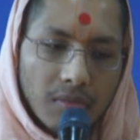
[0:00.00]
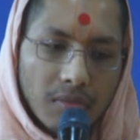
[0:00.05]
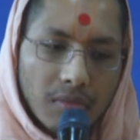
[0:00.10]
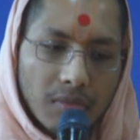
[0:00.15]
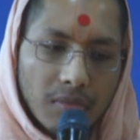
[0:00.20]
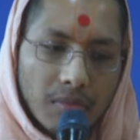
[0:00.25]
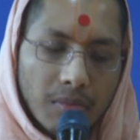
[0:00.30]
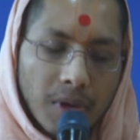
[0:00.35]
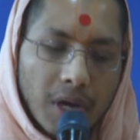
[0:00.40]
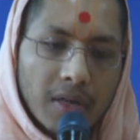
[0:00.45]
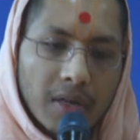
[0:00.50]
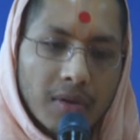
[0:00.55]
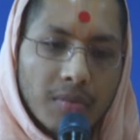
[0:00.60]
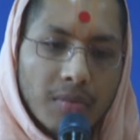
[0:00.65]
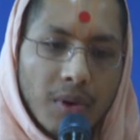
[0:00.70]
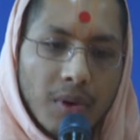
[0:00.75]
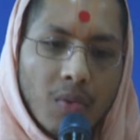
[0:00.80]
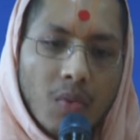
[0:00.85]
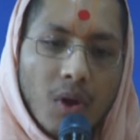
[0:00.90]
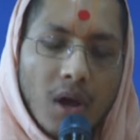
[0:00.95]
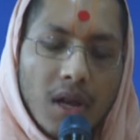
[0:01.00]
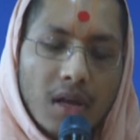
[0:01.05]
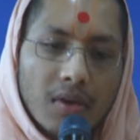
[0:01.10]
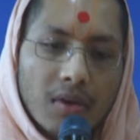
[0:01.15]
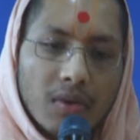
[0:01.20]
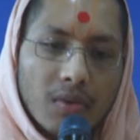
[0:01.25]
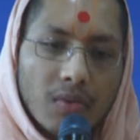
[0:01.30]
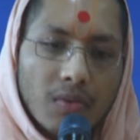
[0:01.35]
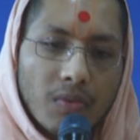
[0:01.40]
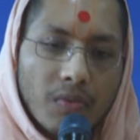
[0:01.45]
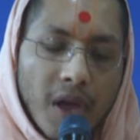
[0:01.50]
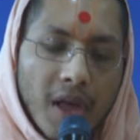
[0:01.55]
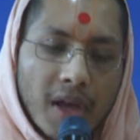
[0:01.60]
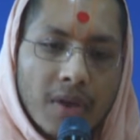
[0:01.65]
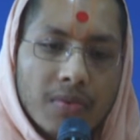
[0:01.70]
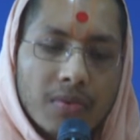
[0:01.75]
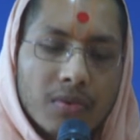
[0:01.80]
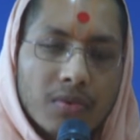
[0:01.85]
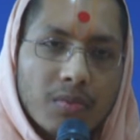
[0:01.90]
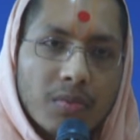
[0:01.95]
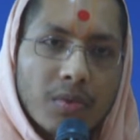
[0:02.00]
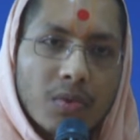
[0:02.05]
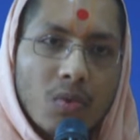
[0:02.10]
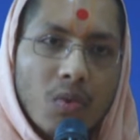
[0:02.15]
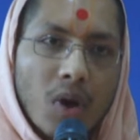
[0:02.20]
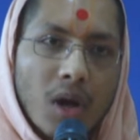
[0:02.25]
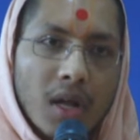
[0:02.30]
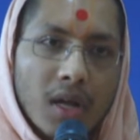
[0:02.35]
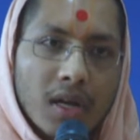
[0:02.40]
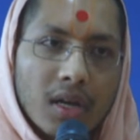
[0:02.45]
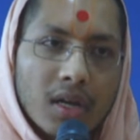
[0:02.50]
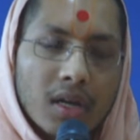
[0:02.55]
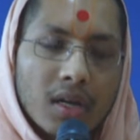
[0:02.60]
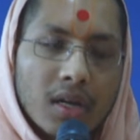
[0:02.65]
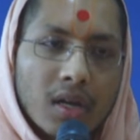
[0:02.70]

But Bhagwan, whenever Bhagwan